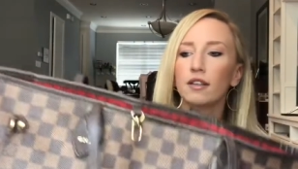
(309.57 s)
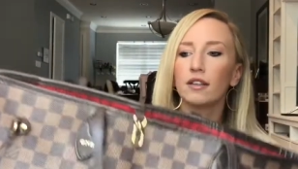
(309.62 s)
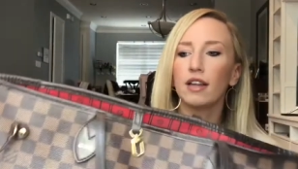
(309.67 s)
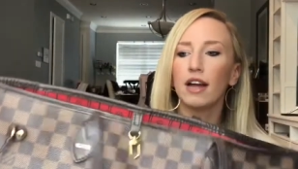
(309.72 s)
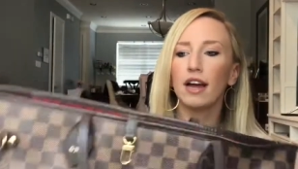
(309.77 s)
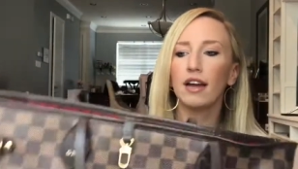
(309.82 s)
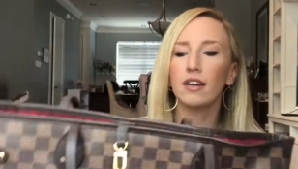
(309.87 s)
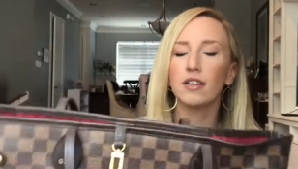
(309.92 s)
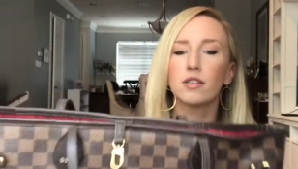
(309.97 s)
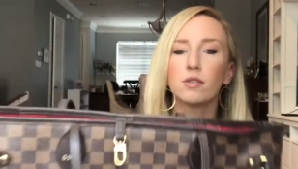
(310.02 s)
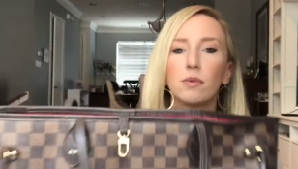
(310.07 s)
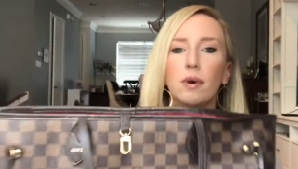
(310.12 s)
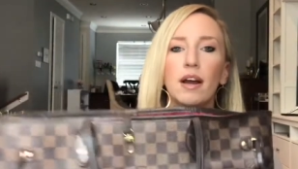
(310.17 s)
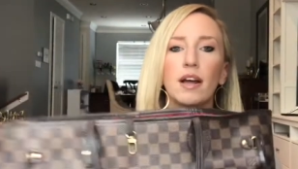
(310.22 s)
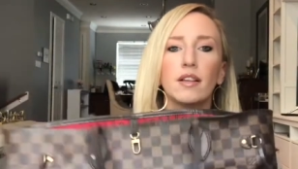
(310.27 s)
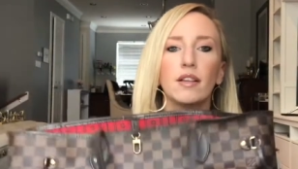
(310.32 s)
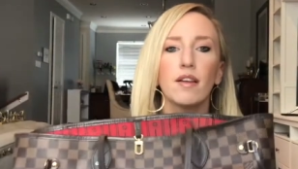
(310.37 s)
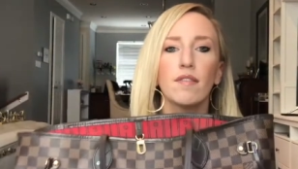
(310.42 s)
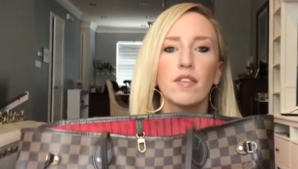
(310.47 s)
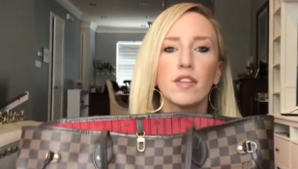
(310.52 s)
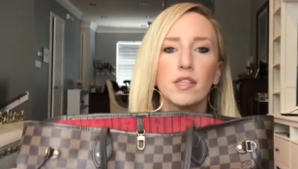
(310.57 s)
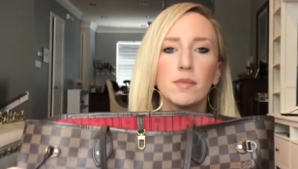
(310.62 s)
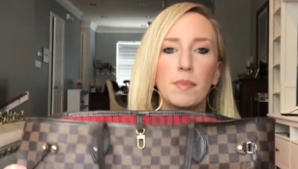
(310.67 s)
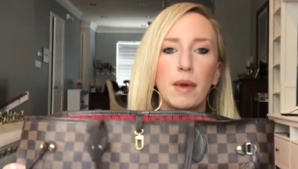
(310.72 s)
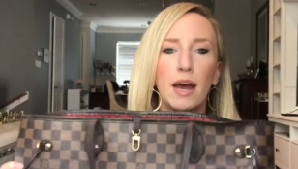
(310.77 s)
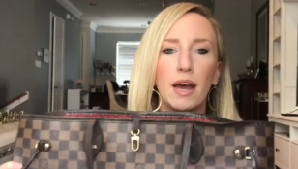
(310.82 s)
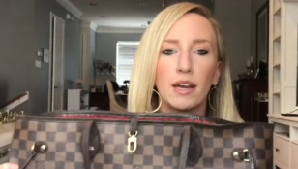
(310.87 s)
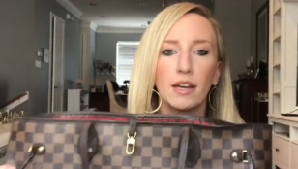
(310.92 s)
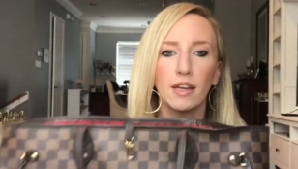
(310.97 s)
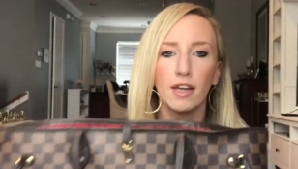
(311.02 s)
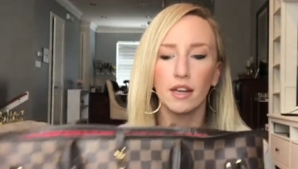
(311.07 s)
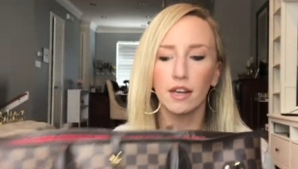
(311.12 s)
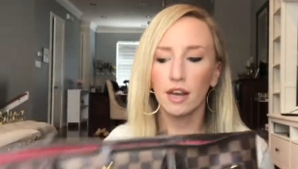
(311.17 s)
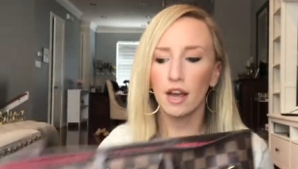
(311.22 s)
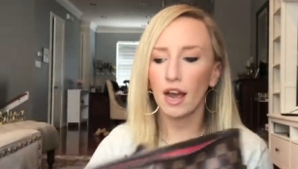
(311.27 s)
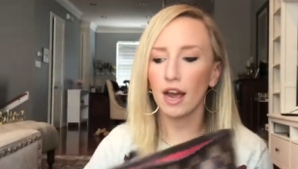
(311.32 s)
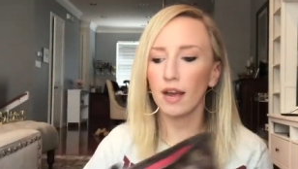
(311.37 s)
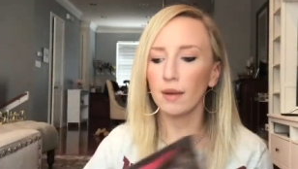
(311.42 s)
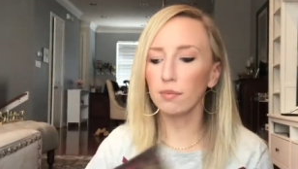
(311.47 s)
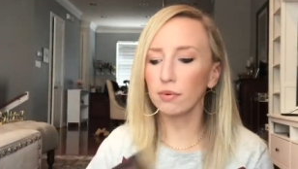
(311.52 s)
That is why I love this bag. And
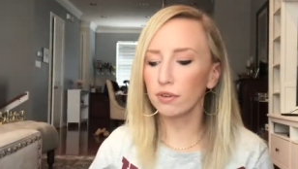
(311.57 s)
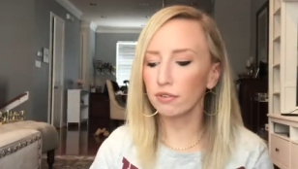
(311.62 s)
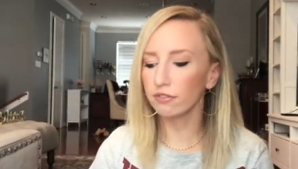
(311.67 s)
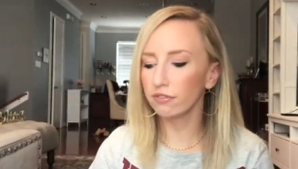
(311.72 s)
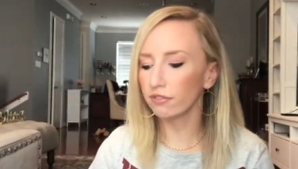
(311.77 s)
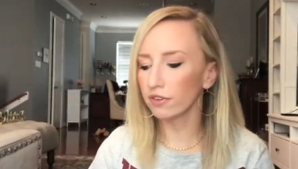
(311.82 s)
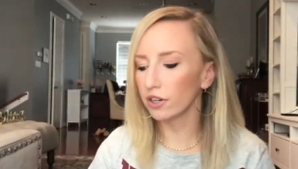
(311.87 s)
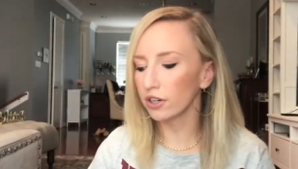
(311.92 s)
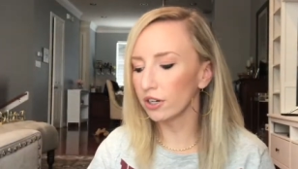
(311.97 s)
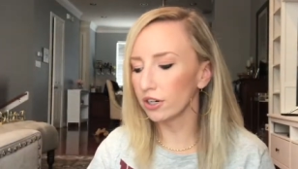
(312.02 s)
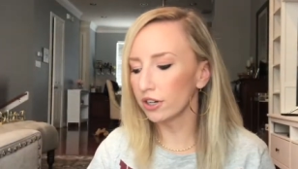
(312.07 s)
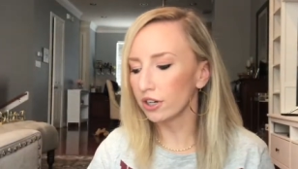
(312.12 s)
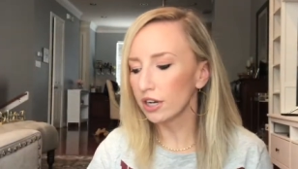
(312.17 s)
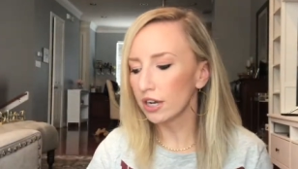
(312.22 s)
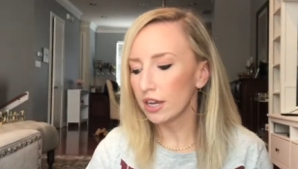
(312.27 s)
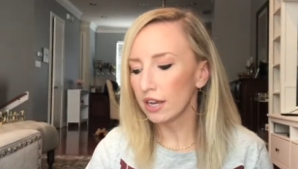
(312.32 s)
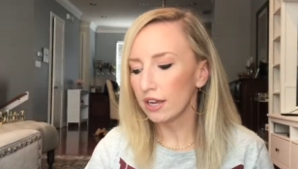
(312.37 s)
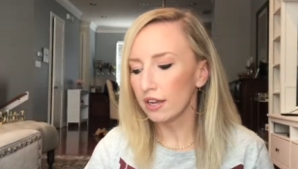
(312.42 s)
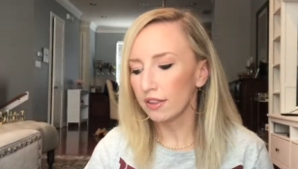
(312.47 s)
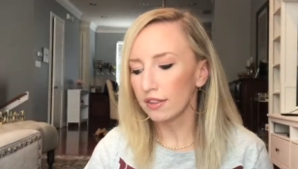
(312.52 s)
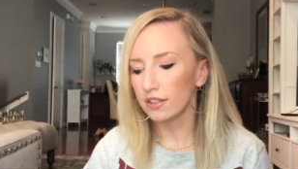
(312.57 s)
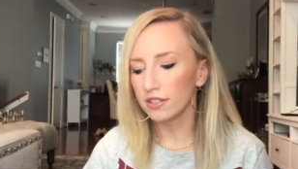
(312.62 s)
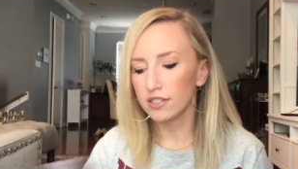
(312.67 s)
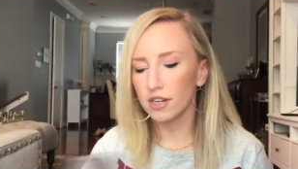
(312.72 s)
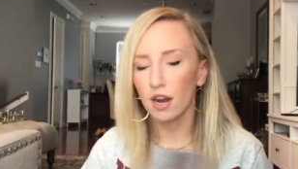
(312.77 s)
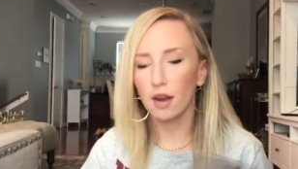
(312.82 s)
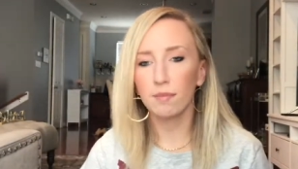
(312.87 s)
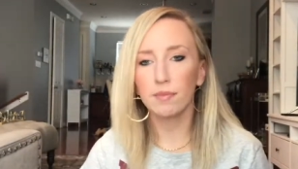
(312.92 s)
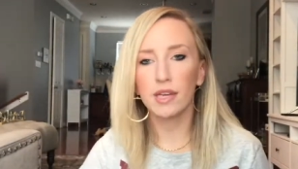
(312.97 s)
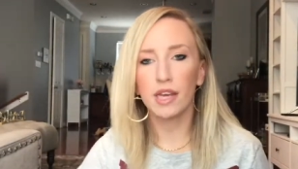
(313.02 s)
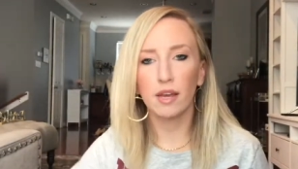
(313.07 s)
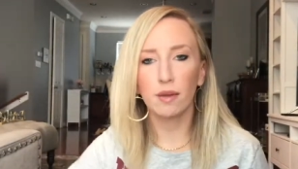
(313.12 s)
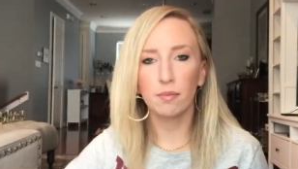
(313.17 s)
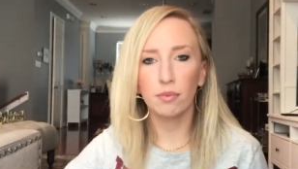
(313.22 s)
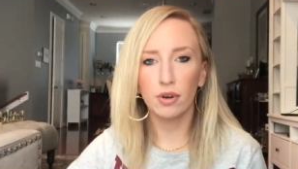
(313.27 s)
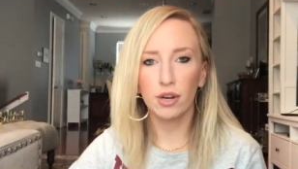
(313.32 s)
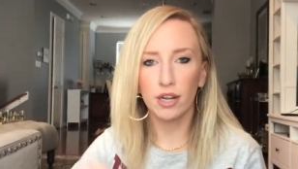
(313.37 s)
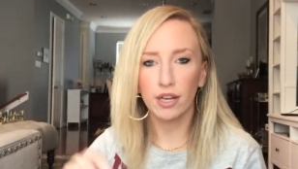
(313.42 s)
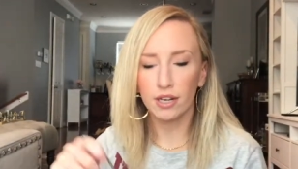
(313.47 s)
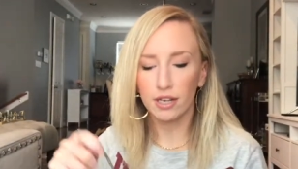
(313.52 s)
I prefer the Damier
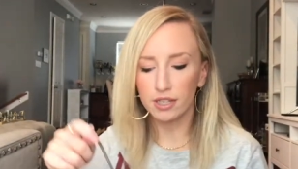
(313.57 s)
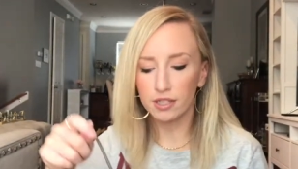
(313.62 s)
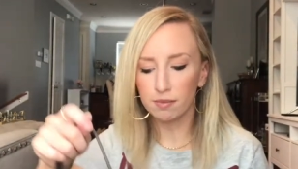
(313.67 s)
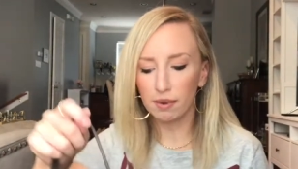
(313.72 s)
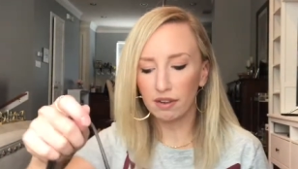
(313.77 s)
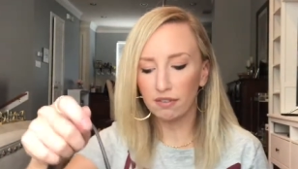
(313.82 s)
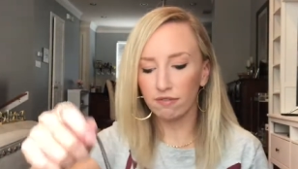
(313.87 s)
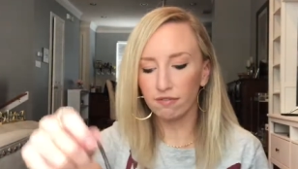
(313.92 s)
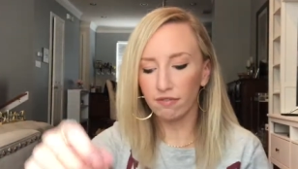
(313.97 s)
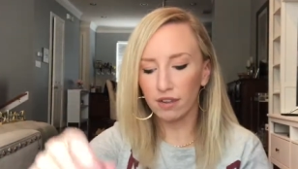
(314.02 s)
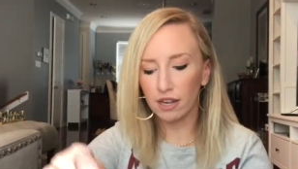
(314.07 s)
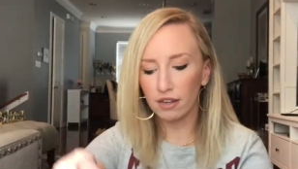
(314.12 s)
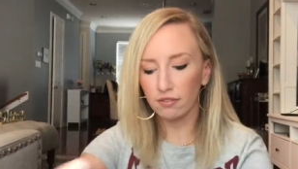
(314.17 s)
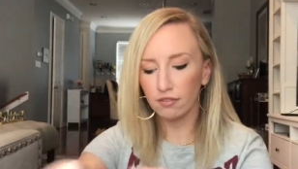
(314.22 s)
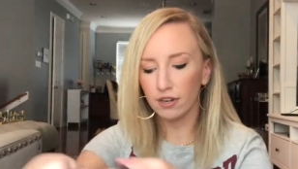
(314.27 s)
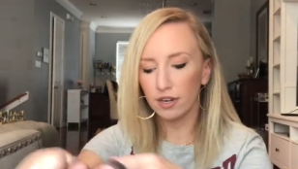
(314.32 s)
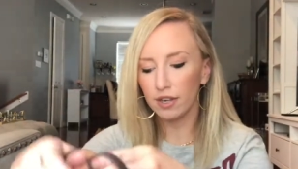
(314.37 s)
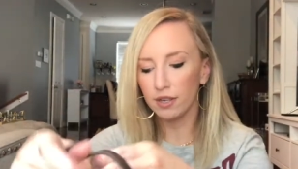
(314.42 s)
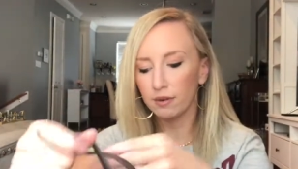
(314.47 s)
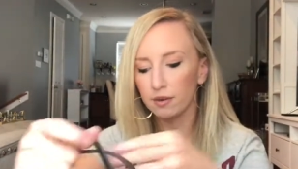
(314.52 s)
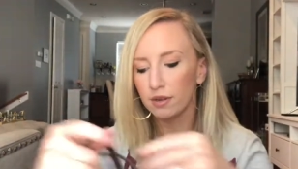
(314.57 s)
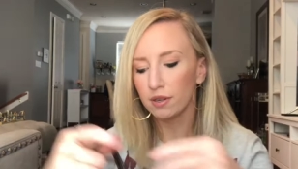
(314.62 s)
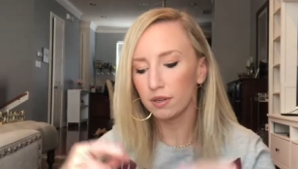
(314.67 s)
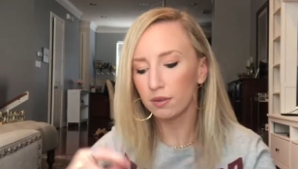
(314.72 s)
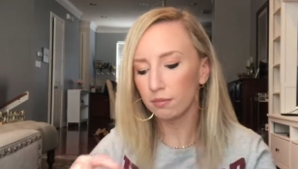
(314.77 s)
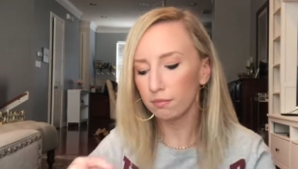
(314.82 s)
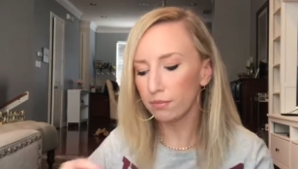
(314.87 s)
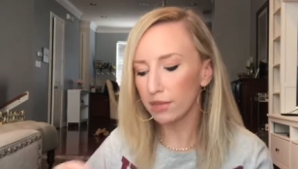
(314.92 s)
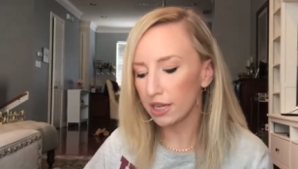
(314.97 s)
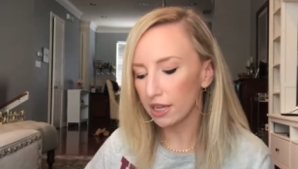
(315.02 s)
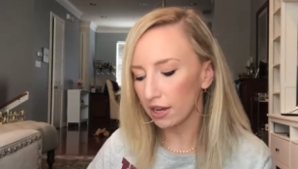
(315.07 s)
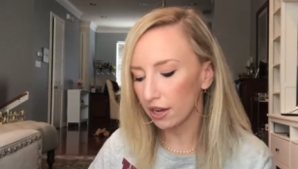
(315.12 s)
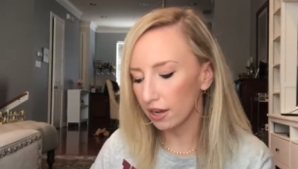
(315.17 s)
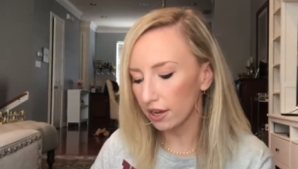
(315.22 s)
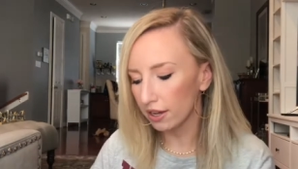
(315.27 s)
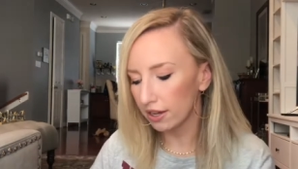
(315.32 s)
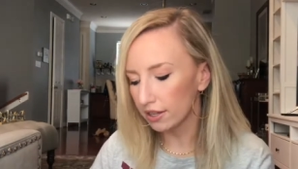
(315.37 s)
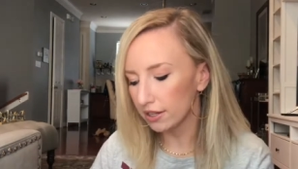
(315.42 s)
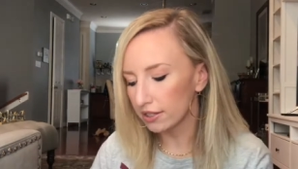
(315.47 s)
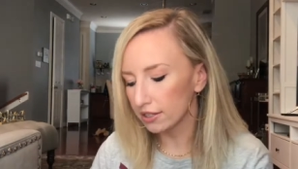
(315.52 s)
print is my favorite
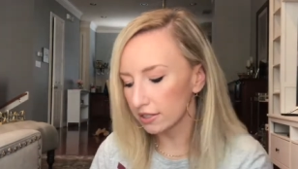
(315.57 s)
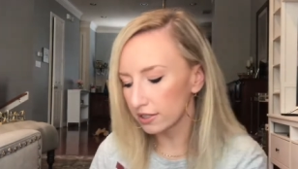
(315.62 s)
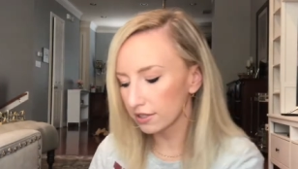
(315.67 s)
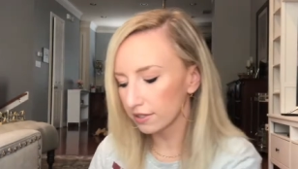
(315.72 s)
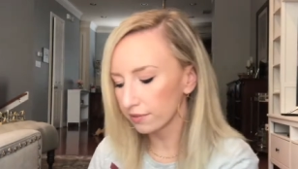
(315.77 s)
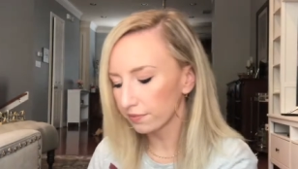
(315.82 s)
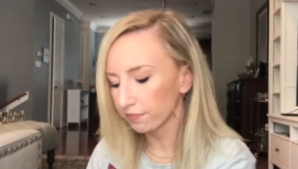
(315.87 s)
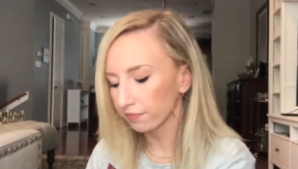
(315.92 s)
because